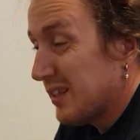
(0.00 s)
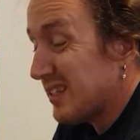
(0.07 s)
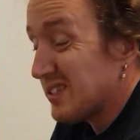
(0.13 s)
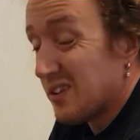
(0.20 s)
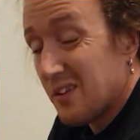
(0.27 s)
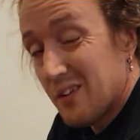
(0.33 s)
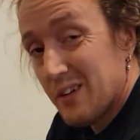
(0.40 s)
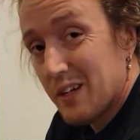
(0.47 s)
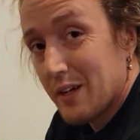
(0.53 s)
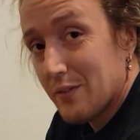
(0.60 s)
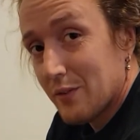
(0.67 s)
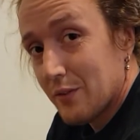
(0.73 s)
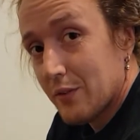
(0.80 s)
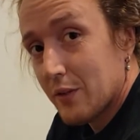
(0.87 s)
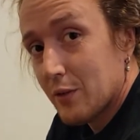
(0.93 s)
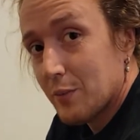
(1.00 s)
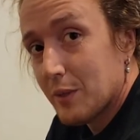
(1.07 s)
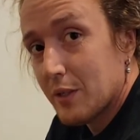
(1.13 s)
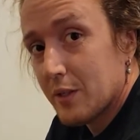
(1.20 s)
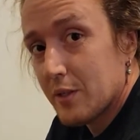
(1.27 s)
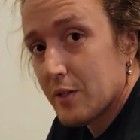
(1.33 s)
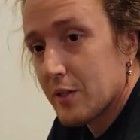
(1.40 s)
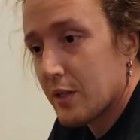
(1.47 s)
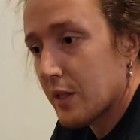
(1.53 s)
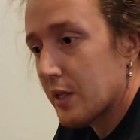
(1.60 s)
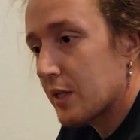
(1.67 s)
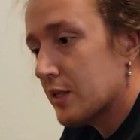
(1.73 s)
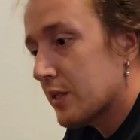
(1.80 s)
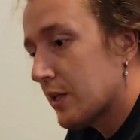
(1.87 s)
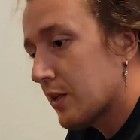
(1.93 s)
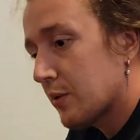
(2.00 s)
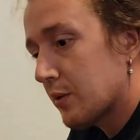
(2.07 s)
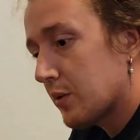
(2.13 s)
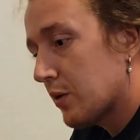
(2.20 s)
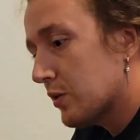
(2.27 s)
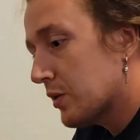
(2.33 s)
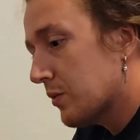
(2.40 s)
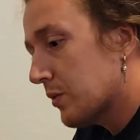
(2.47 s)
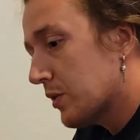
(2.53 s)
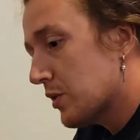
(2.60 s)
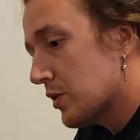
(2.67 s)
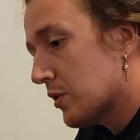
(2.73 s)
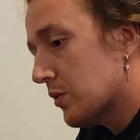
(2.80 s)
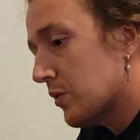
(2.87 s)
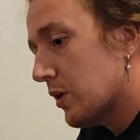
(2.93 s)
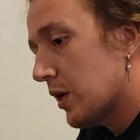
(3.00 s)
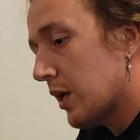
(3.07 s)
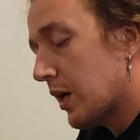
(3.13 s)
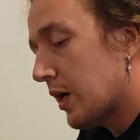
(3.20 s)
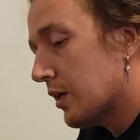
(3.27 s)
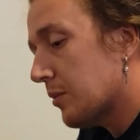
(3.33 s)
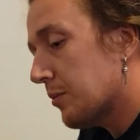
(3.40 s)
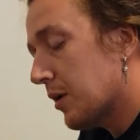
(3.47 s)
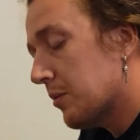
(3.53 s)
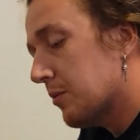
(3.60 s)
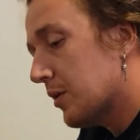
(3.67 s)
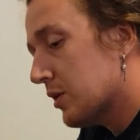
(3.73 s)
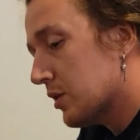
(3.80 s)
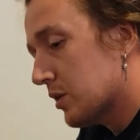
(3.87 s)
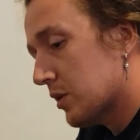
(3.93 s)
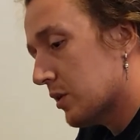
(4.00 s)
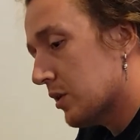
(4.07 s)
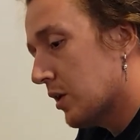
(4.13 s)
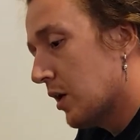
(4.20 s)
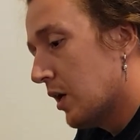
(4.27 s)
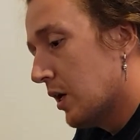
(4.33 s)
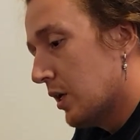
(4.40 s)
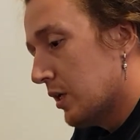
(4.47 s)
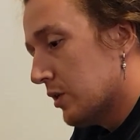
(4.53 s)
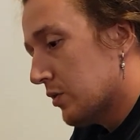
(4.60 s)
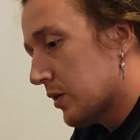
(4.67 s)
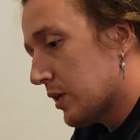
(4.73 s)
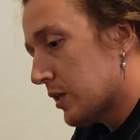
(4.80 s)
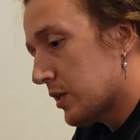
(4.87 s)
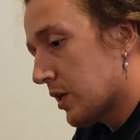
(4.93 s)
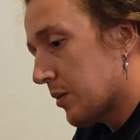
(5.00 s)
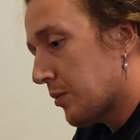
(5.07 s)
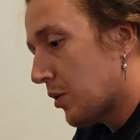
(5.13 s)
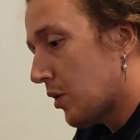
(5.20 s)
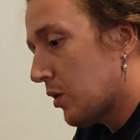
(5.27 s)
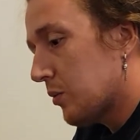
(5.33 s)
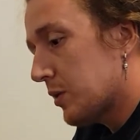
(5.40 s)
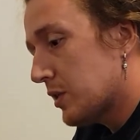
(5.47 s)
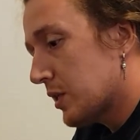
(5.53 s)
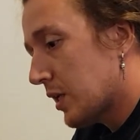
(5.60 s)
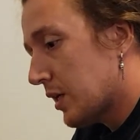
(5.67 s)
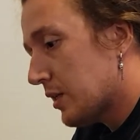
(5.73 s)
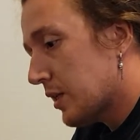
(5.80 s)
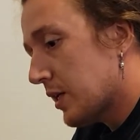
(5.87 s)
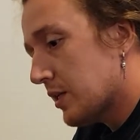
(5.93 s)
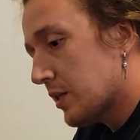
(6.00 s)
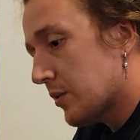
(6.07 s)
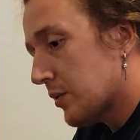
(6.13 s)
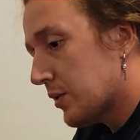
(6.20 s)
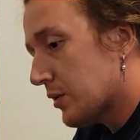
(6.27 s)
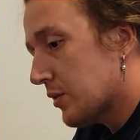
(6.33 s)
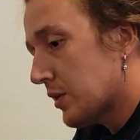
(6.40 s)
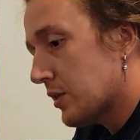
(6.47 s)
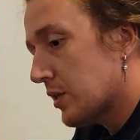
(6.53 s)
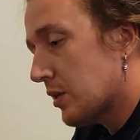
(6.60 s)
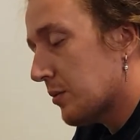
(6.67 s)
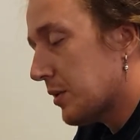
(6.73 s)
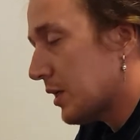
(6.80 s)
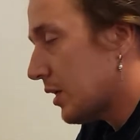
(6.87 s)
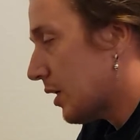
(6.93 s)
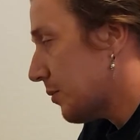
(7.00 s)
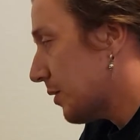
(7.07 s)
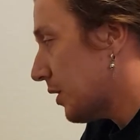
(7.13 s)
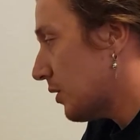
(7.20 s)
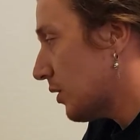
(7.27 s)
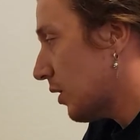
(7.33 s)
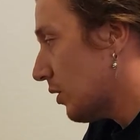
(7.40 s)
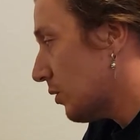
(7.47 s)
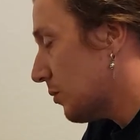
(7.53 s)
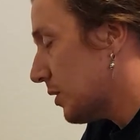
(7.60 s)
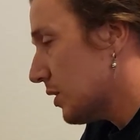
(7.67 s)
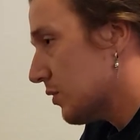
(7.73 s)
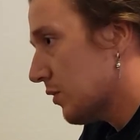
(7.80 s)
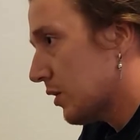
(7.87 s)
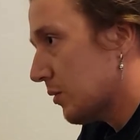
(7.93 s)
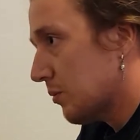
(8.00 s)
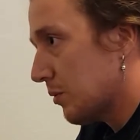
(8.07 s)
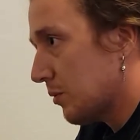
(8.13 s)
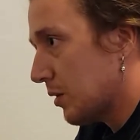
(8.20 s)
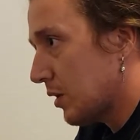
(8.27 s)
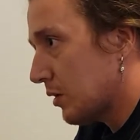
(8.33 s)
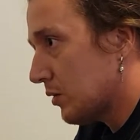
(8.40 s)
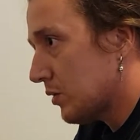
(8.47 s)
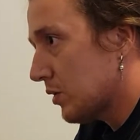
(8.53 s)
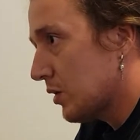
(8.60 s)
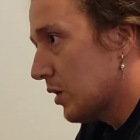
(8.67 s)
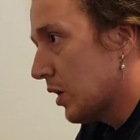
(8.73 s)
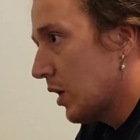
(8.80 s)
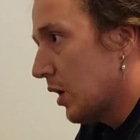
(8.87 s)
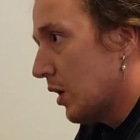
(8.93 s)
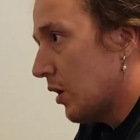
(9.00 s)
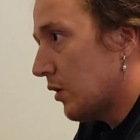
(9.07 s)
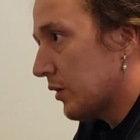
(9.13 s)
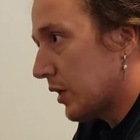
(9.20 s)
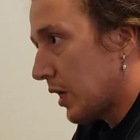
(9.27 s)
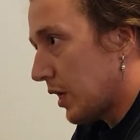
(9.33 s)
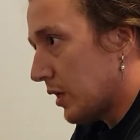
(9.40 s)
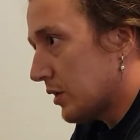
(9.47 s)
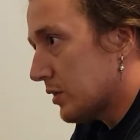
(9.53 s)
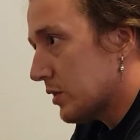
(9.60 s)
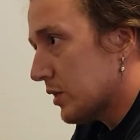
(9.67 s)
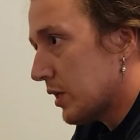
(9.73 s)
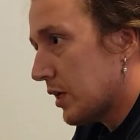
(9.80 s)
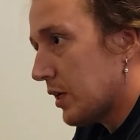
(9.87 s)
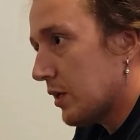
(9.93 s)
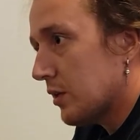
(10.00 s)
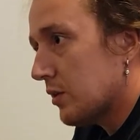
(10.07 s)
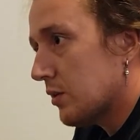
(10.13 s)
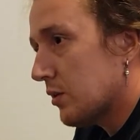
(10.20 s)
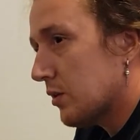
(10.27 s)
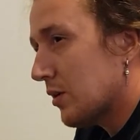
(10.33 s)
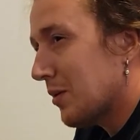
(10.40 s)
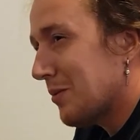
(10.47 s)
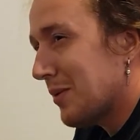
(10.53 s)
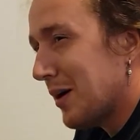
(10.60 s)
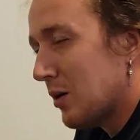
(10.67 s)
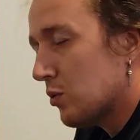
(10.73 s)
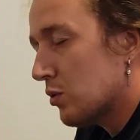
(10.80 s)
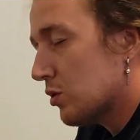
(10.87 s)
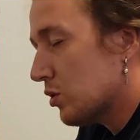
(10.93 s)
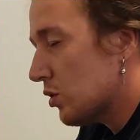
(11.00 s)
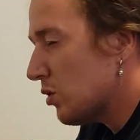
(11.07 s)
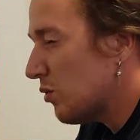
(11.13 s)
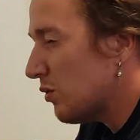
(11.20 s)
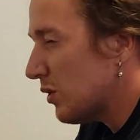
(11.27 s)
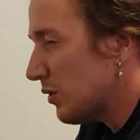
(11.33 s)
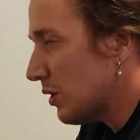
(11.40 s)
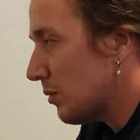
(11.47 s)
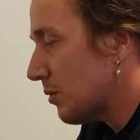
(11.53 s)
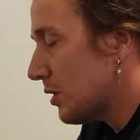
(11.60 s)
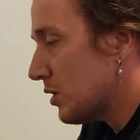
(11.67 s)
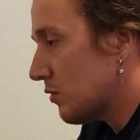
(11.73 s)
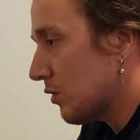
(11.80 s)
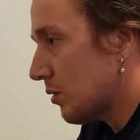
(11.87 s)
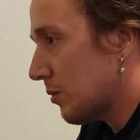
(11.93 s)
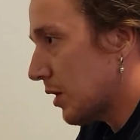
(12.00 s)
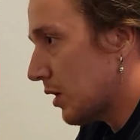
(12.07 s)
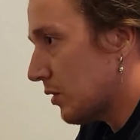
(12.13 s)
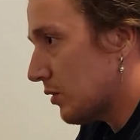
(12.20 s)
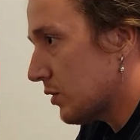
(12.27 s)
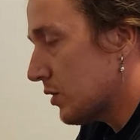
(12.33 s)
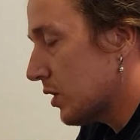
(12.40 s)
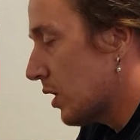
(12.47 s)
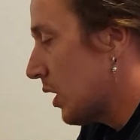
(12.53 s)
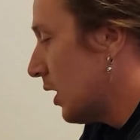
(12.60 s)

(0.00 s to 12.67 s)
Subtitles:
That's all I got for a video because the lady said they were closing really soon and I had to bum rush the drinks. And I bought all the ones that had dates that were interesting to me. I paid $1 a piece for the bottles, or the cans, and about $2.50 a piece for the bottles.